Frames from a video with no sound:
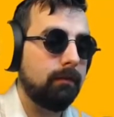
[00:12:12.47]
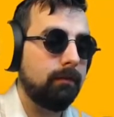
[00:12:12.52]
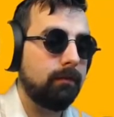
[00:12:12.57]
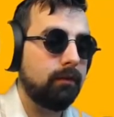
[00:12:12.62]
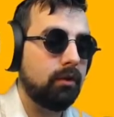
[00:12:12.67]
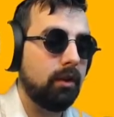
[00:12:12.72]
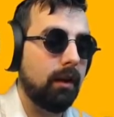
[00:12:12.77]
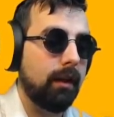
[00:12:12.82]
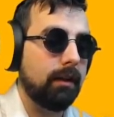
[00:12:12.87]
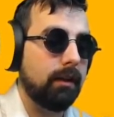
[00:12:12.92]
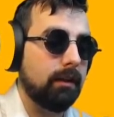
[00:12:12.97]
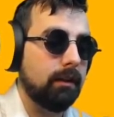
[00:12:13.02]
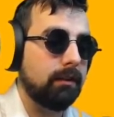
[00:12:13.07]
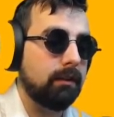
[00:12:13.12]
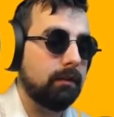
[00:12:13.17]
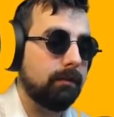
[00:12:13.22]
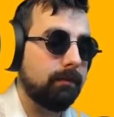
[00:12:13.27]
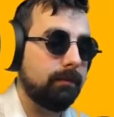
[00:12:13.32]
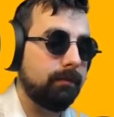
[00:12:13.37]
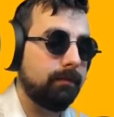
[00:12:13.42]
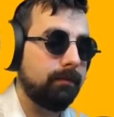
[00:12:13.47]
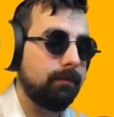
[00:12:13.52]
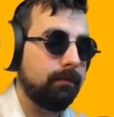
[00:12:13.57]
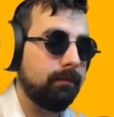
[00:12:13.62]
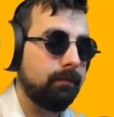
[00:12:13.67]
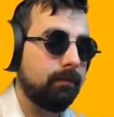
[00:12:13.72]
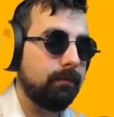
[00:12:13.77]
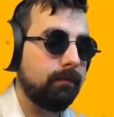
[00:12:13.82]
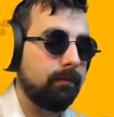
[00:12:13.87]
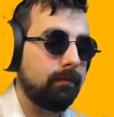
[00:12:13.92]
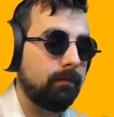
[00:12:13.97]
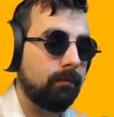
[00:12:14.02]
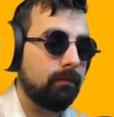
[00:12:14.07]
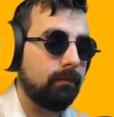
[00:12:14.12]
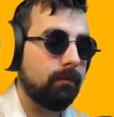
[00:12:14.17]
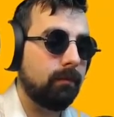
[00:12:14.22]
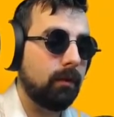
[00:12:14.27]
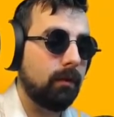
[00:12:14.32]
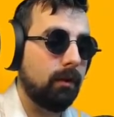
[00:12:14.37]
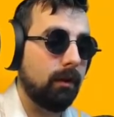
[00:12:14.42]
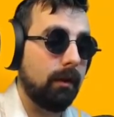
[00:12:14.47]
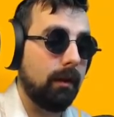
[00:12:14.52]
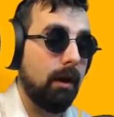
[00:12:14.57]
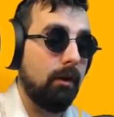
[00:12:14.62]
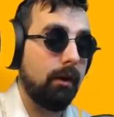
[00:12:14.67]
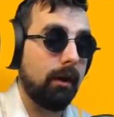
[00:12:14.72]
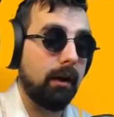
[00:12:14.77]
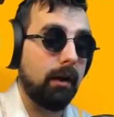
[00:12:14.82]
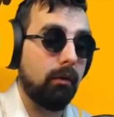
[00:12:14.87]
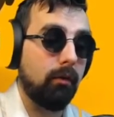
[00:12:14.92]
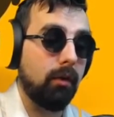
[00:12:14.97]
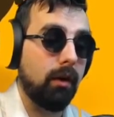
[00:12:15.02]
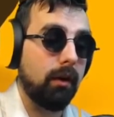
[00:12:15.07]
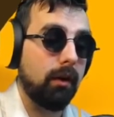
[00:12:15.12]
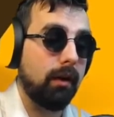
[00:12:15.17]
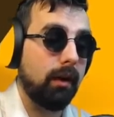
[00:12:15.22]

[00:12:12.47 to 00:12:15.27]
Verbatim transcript: So like this. But now I gotta run.